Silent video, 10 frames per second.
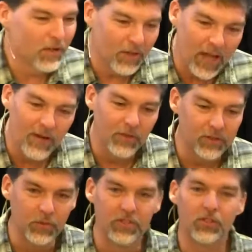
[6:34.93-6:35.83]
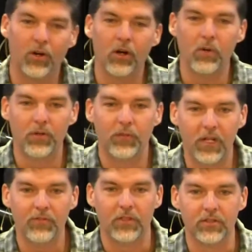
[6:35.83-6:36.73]
a lot of us would struggle with
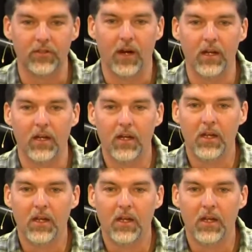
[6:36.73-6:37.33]
forgiveness, right?